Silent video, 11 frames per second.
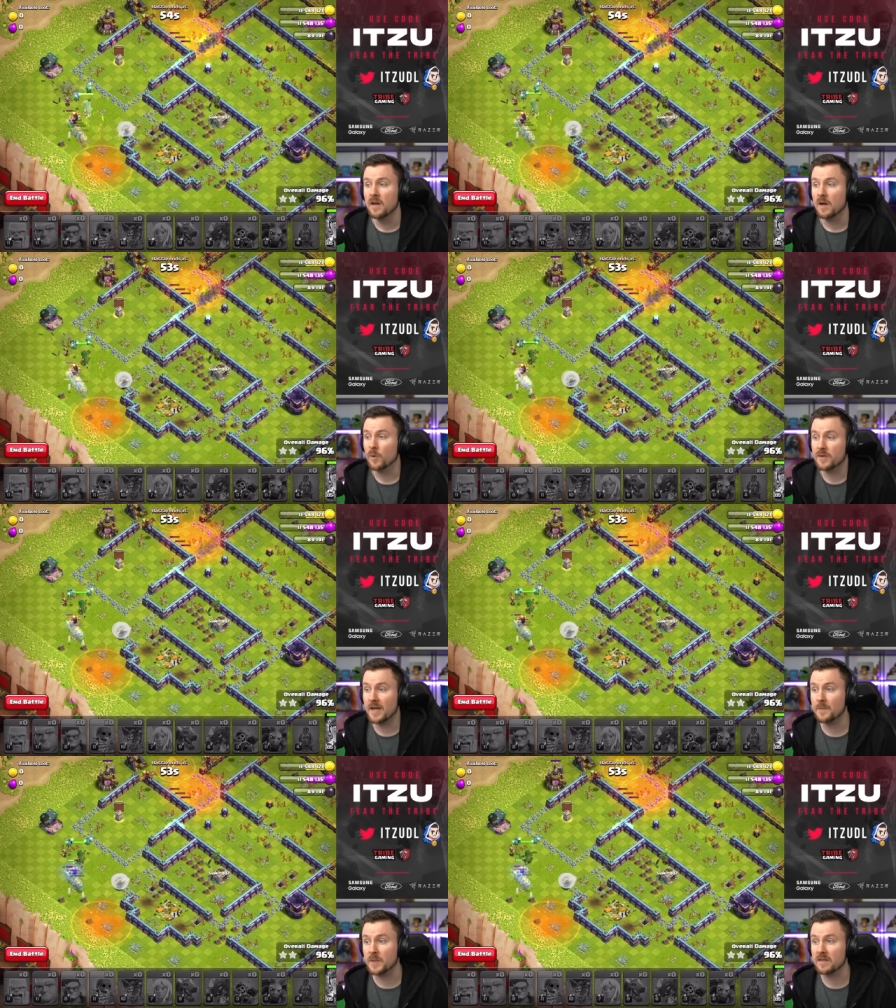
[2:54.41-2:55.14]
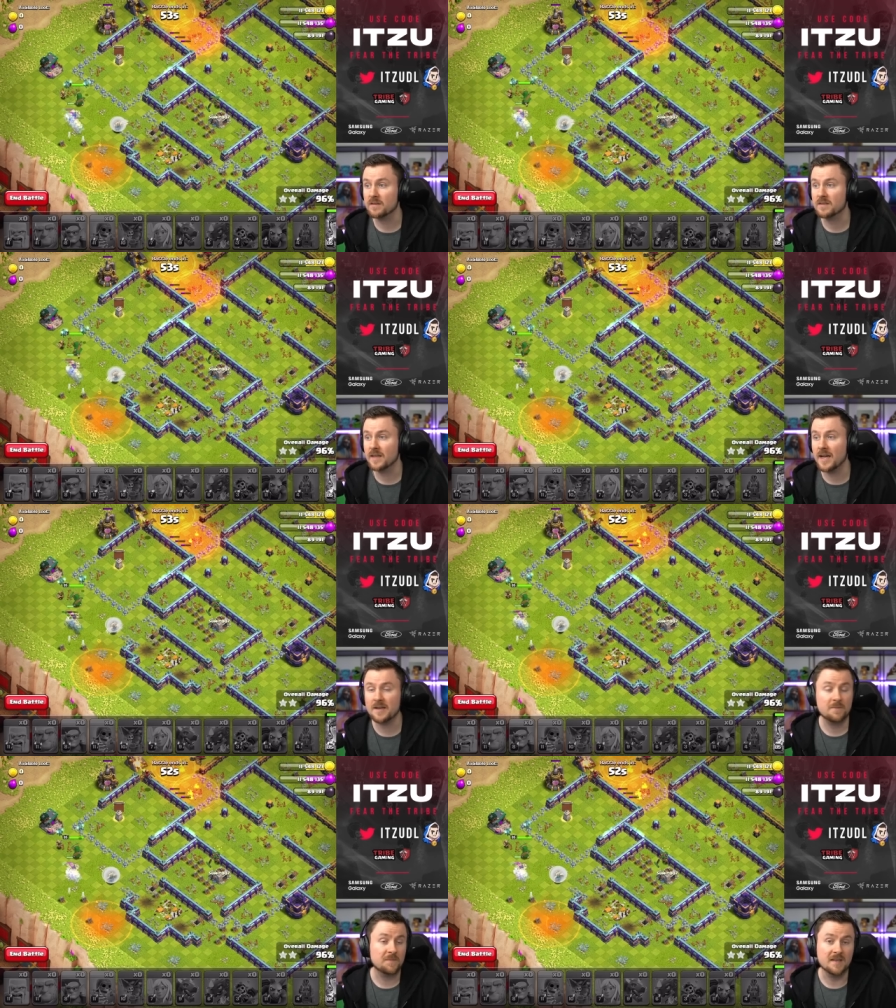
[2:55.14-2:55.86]
With that being said,
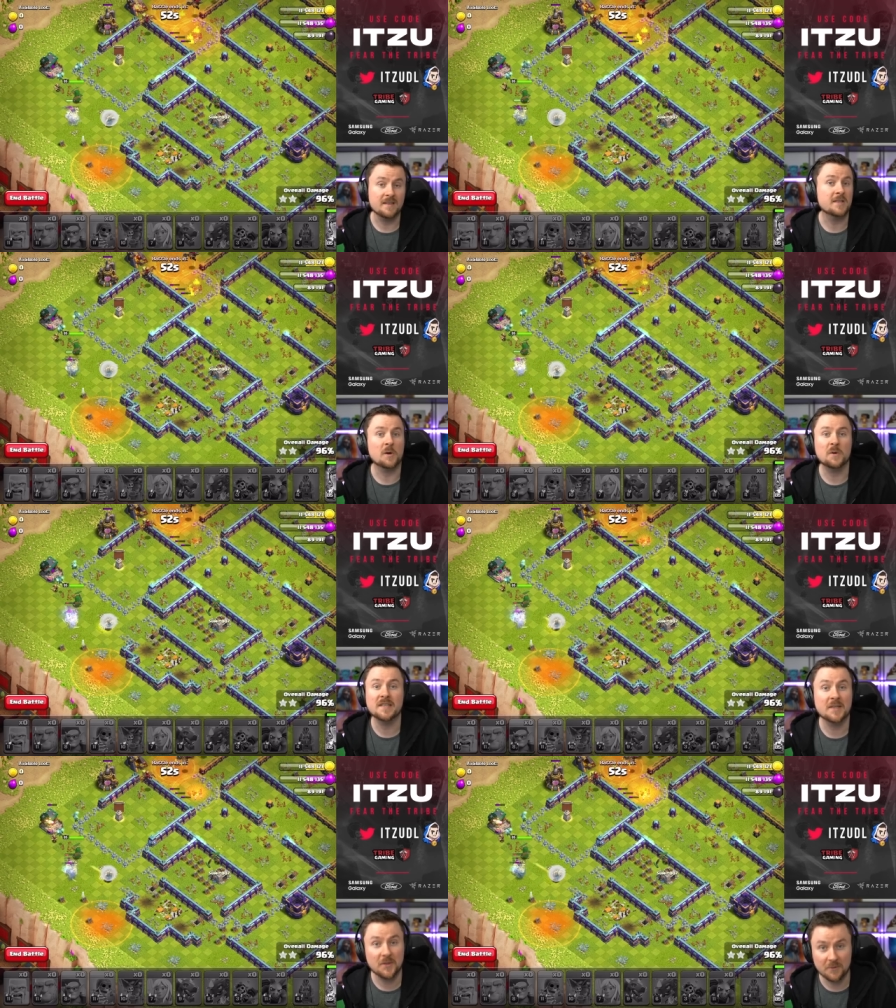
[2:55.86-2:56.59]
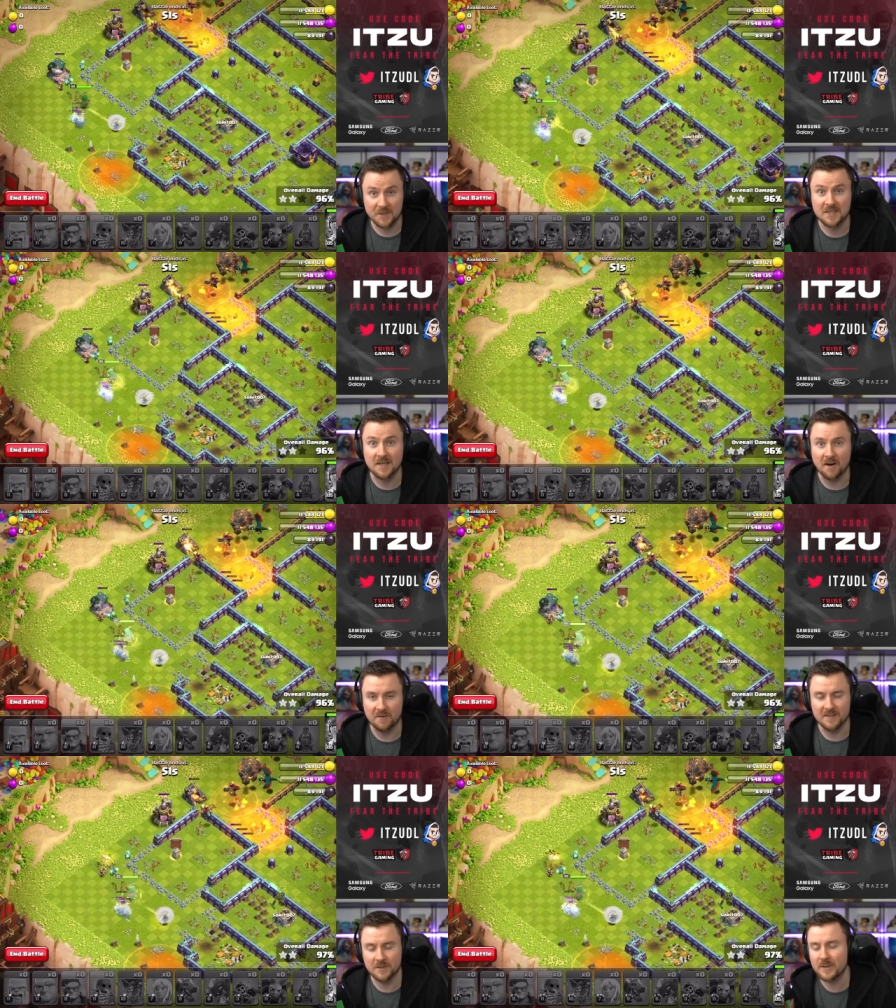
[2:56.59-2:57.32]
this is already a 3 star.
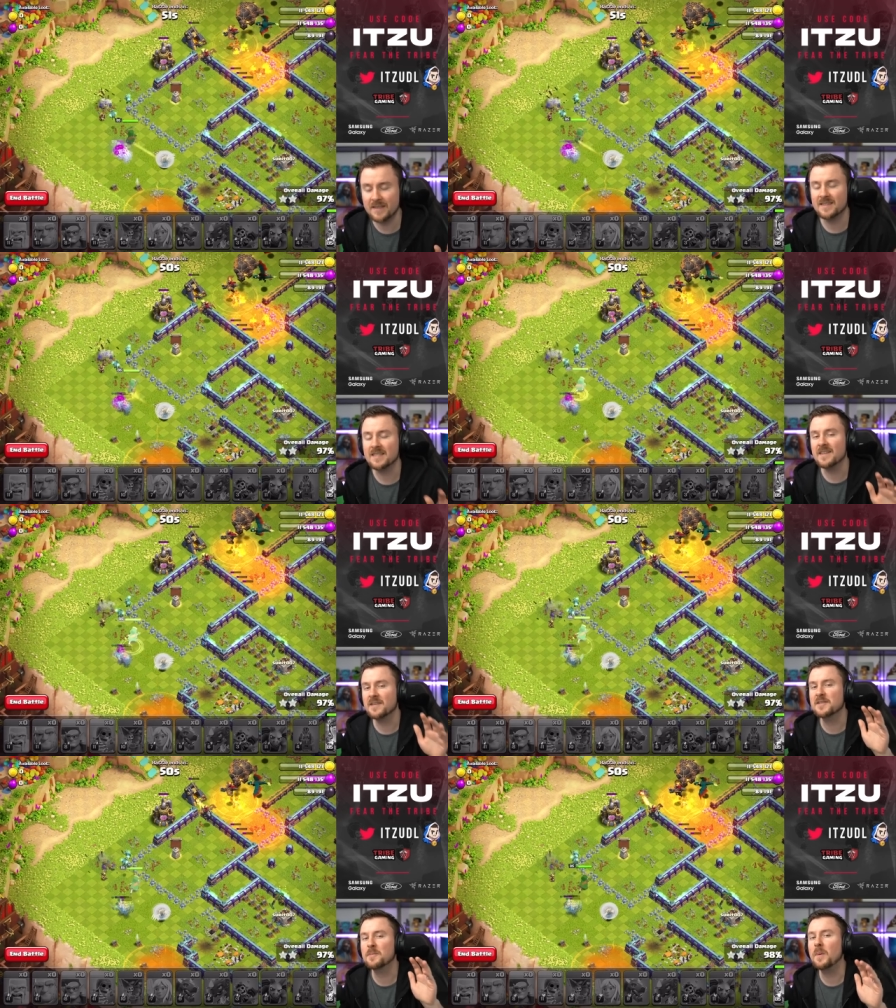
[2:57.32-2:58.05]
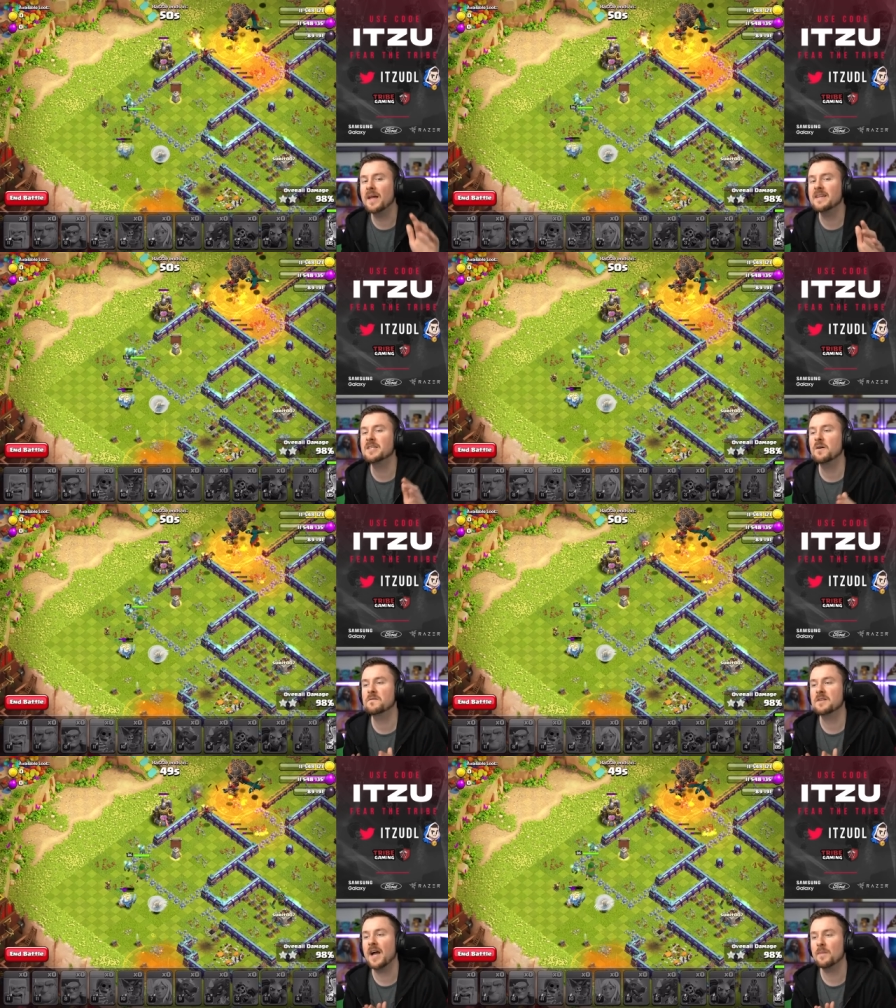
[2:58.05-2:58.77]
You can see there's plenty of
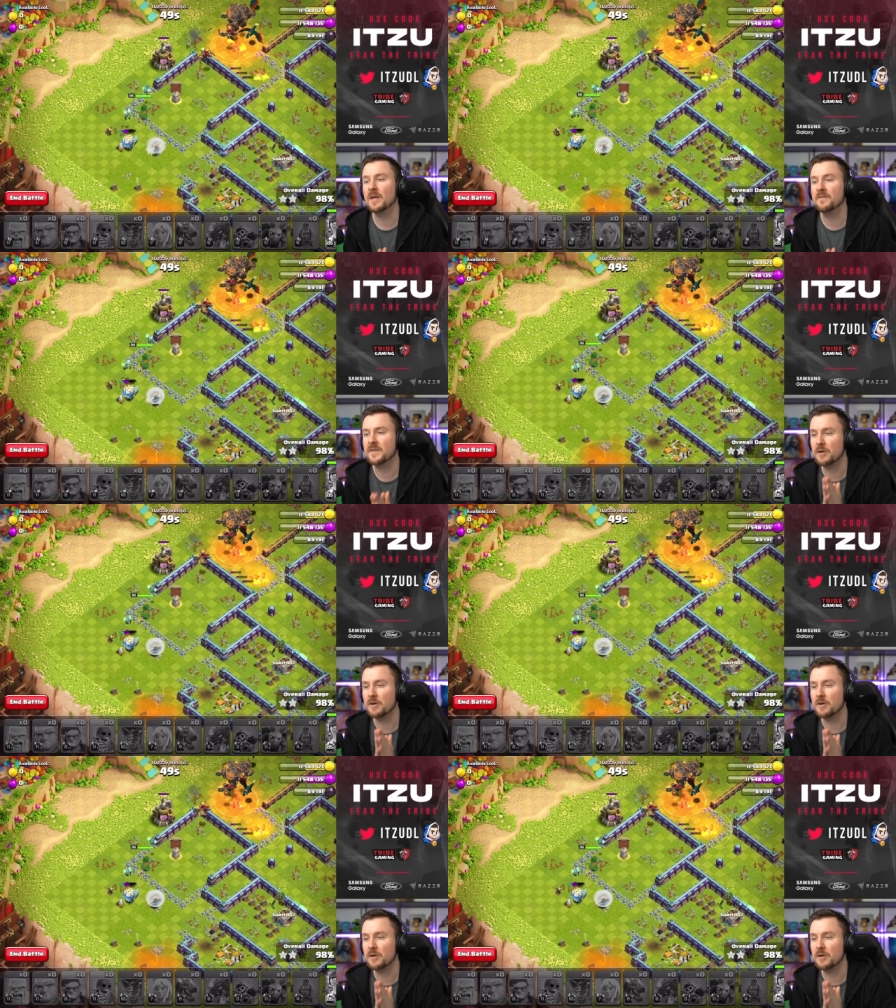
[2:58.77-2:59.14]
time left.